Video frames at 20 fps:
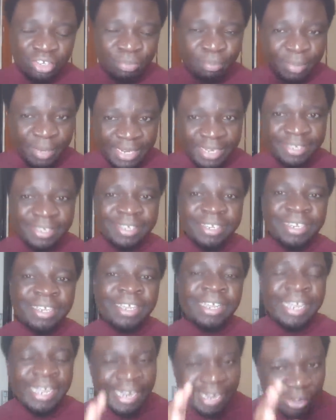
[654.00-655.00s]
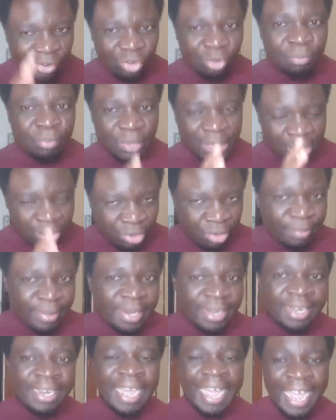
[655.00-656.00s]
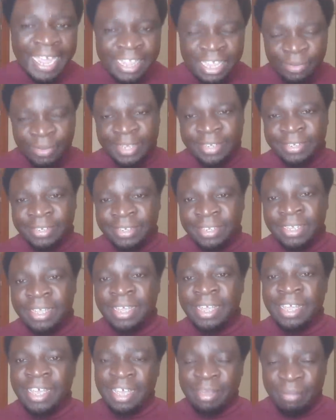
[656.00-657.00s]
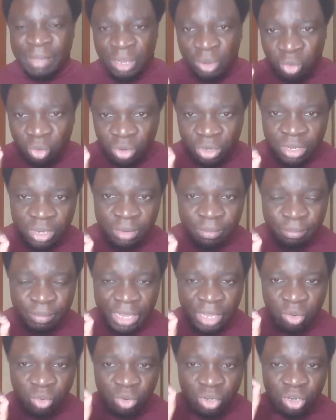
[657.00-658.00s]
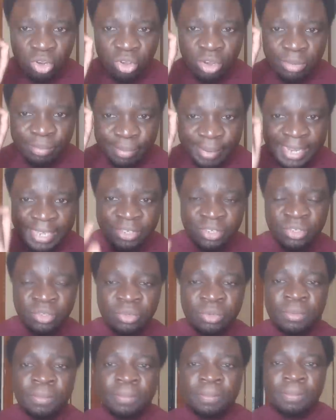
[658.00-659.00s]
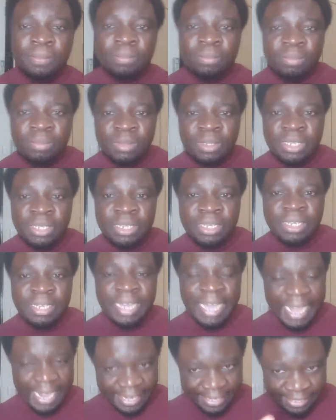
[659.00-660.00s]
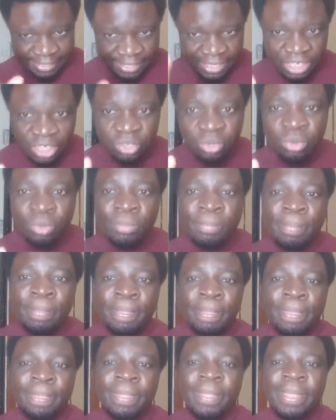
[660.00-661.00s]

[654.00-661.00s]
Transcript: So please drop your comment. Otherwise, may good God bless you, and see you